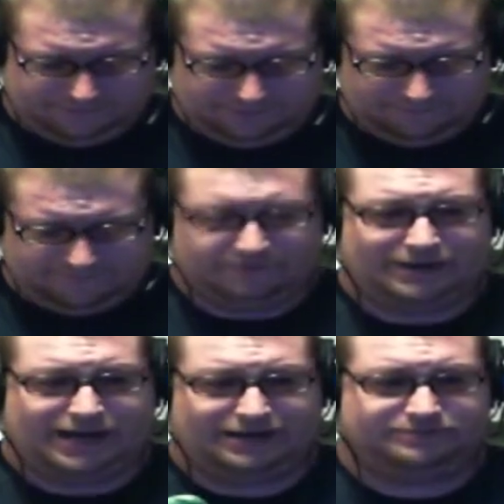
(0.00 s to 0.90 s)

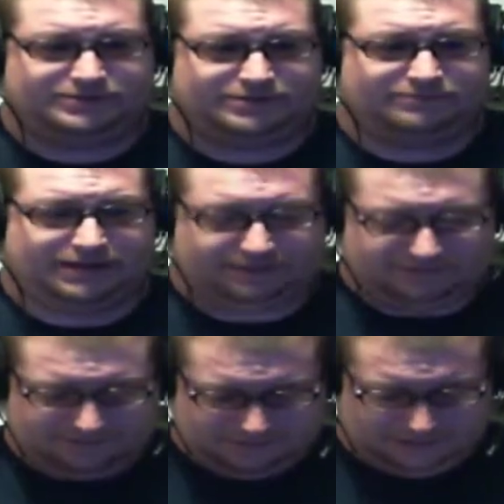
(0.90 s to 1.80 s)
verbatim to me
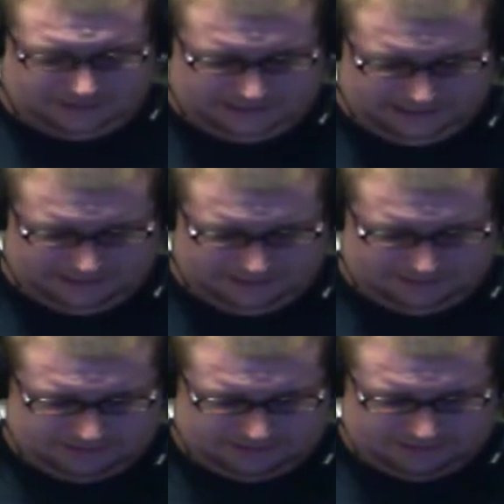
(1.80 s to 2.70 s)
on
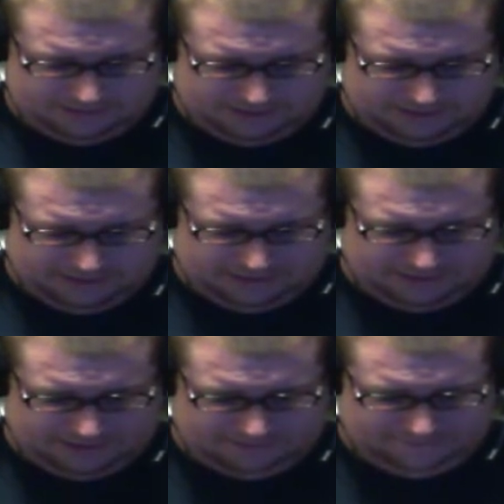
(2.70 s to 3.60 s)
this,